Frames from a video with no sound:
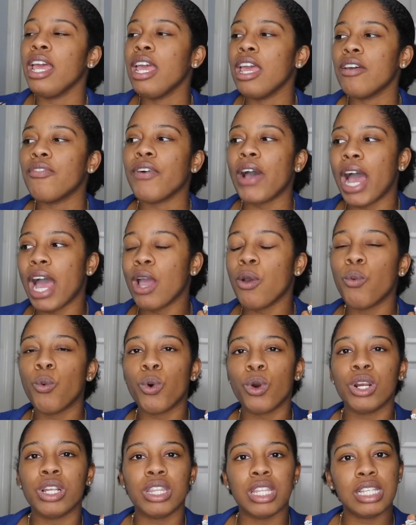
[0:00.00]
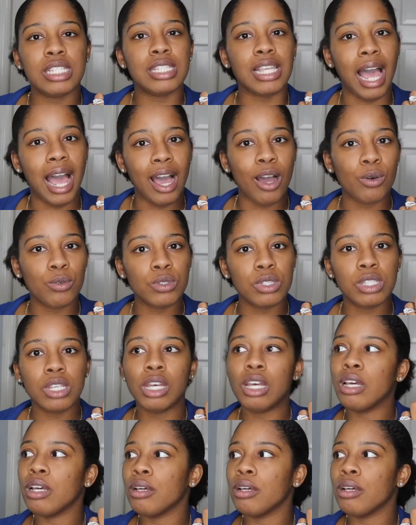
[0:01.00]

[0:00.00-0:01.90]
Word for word: if I wore this out